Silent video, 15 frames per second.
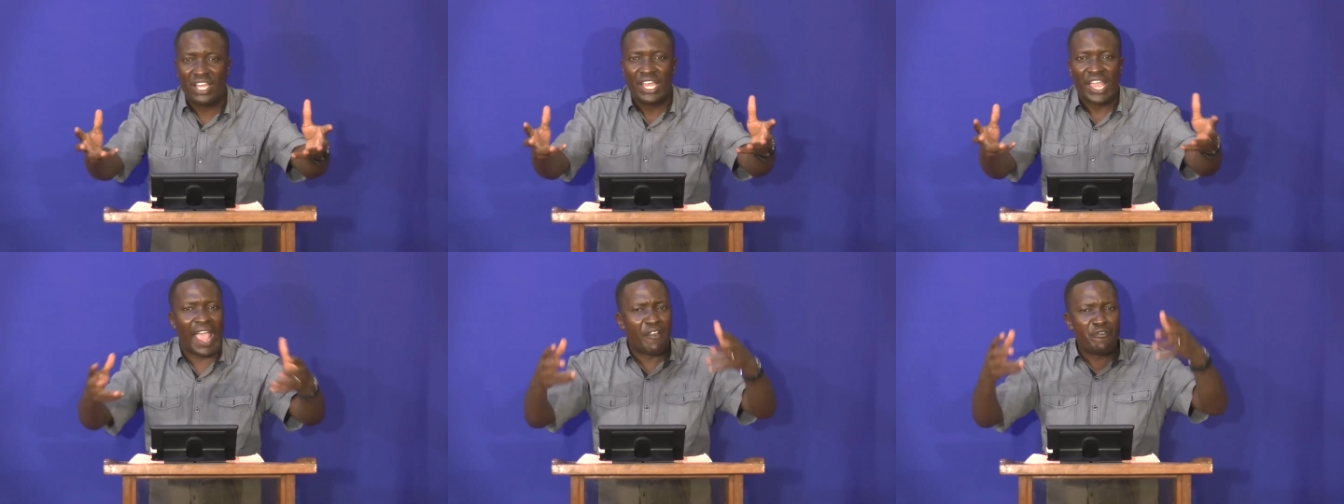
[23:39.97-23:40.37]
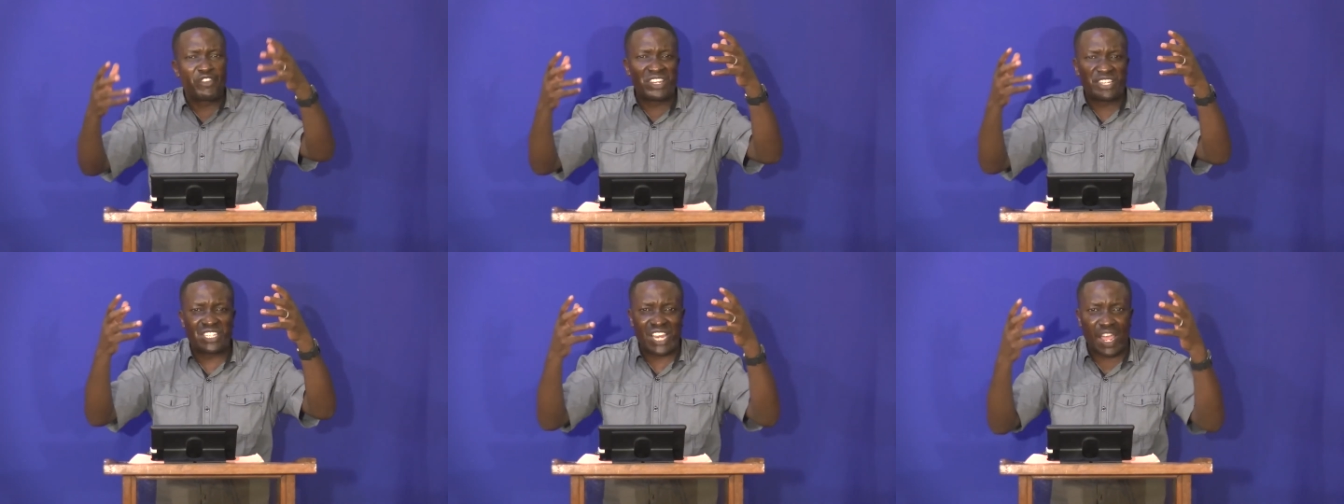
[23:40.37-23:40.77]

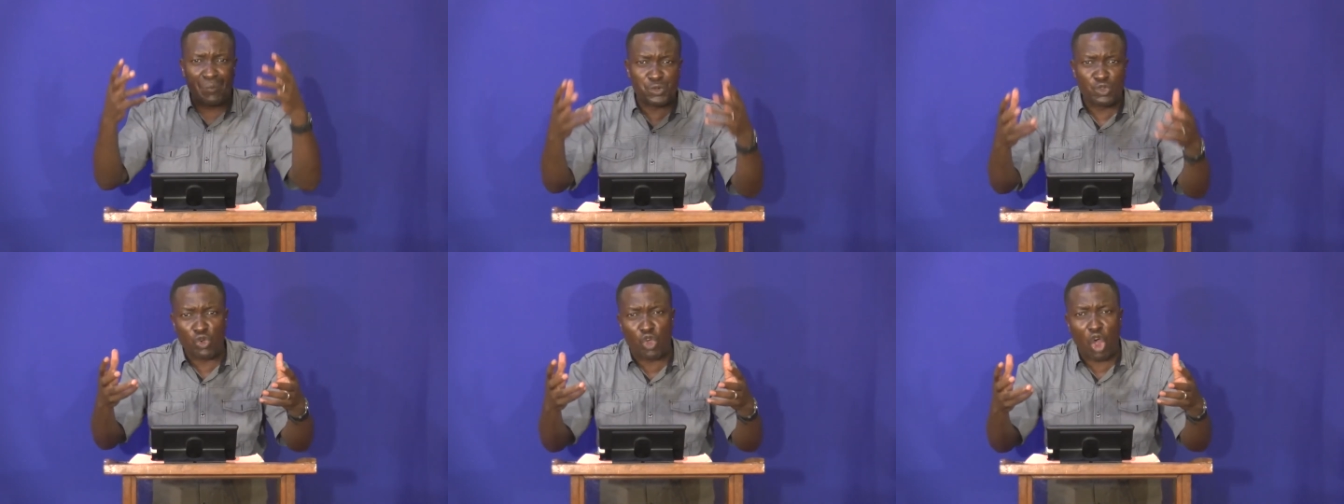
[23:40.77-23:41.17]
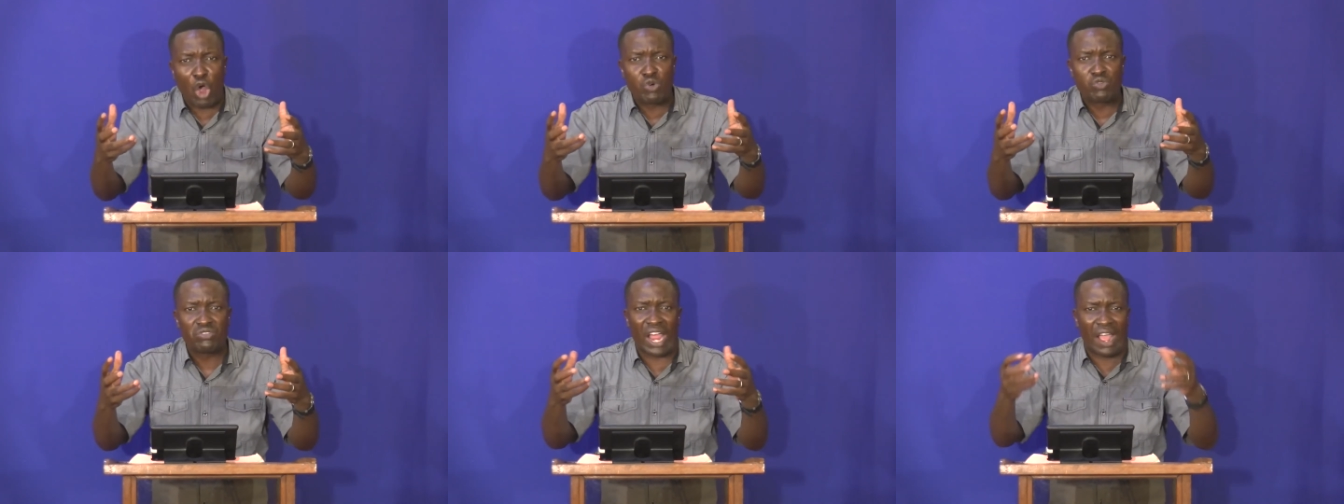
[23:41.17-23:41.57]
Every step you
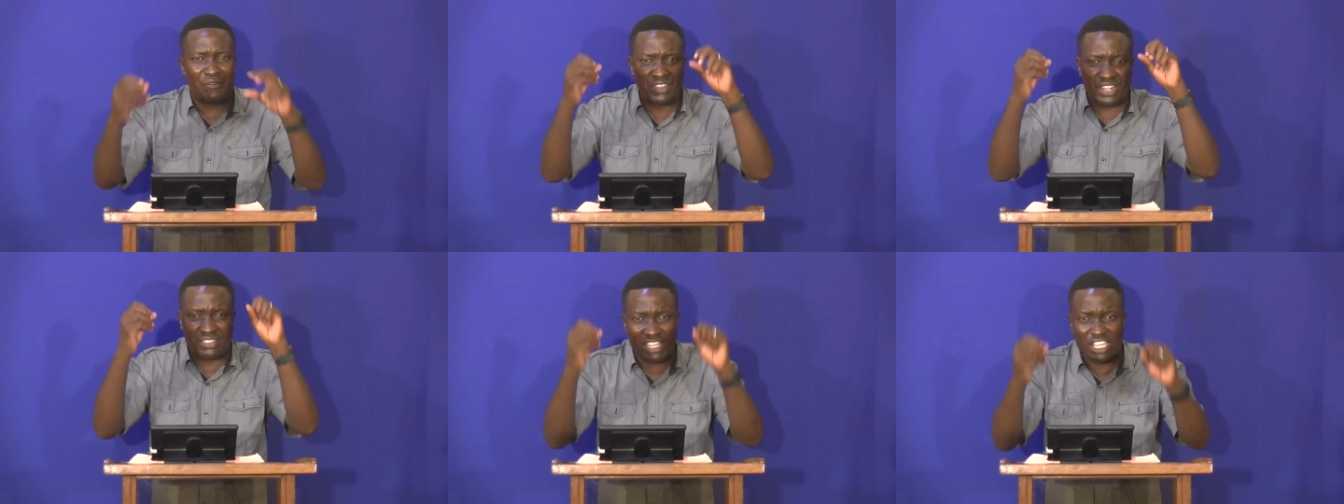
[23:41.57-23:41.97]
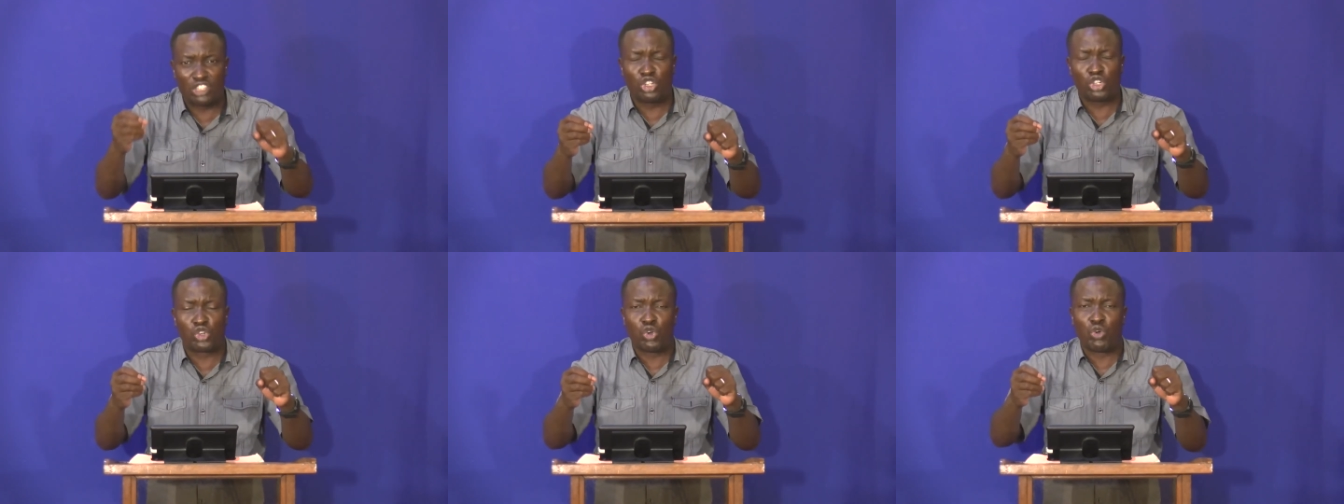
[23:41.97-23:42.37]
go, everything
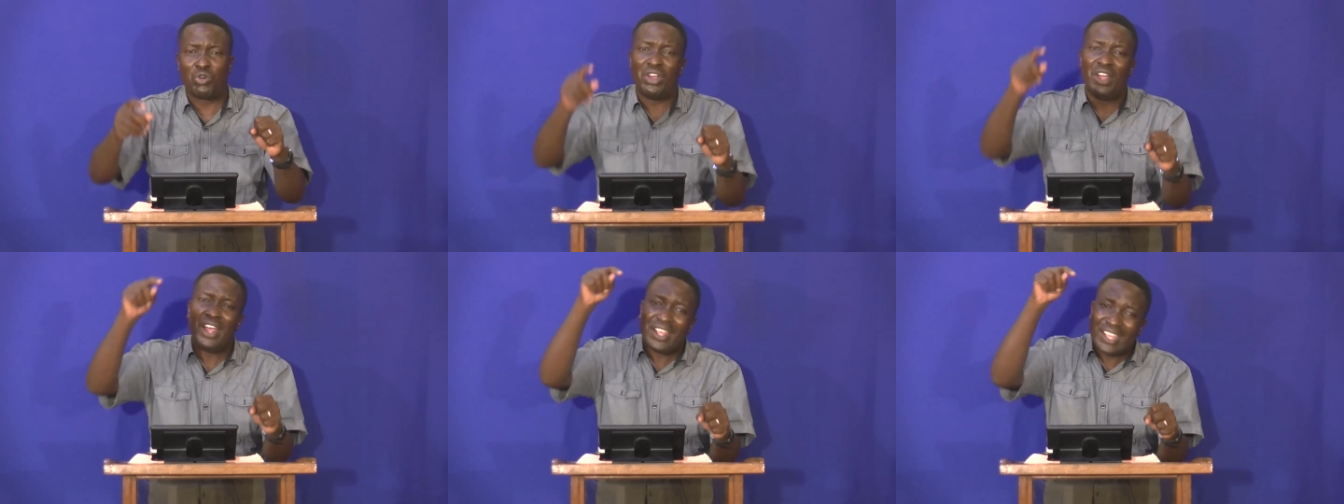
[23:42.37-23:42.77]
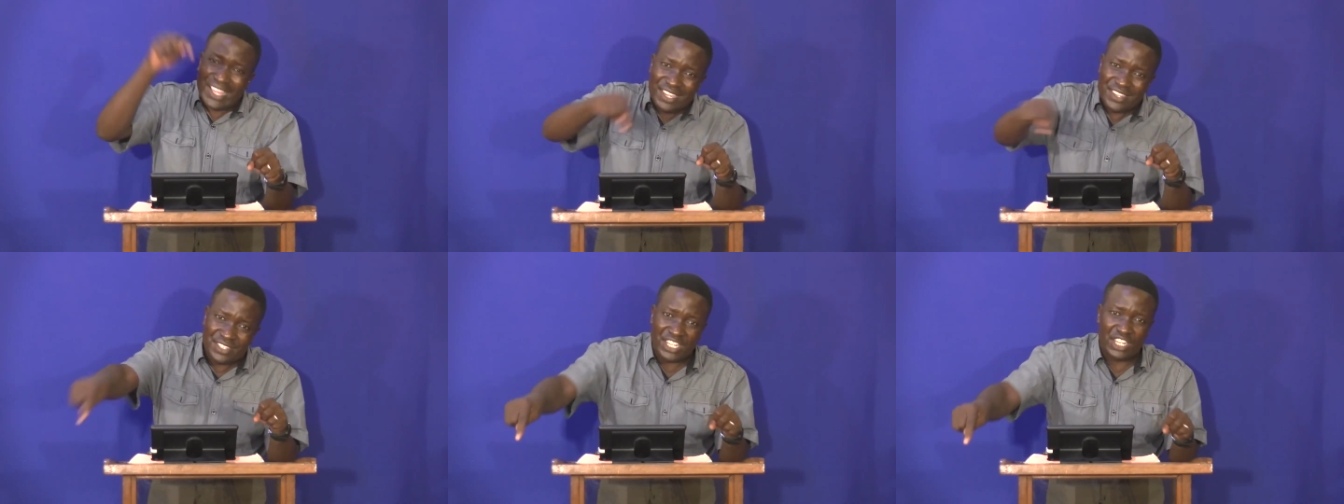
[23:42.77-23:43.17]
you do,
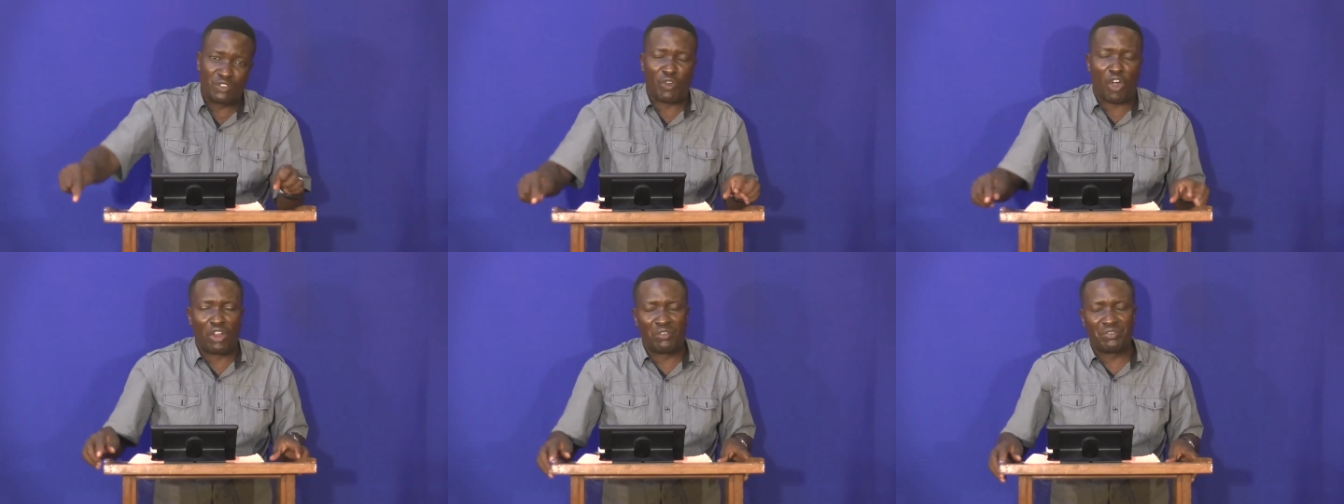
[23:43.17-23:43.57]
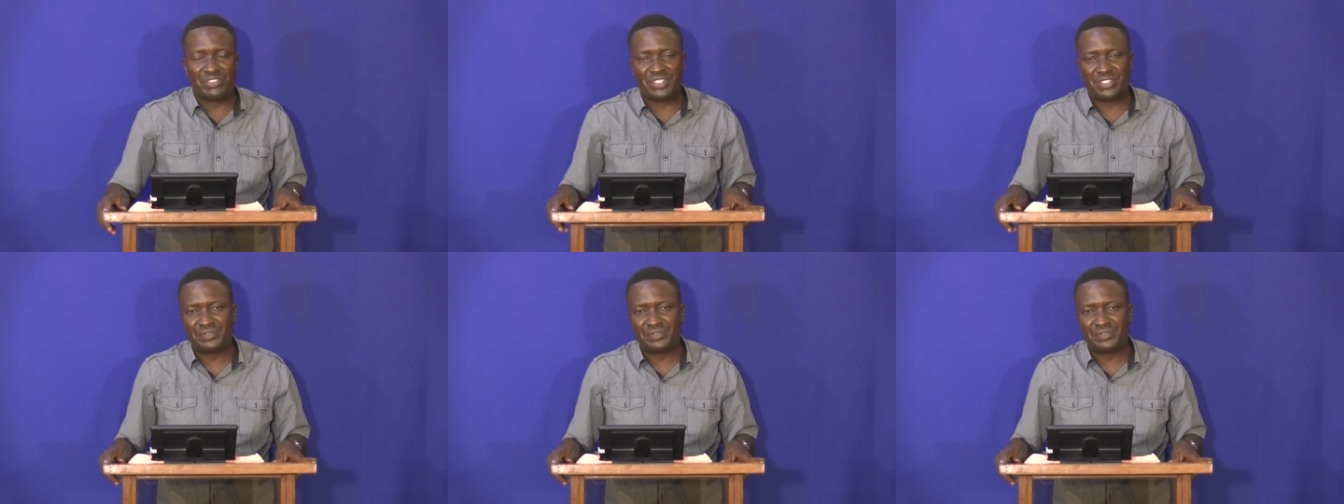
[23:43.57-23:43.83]
he is involved.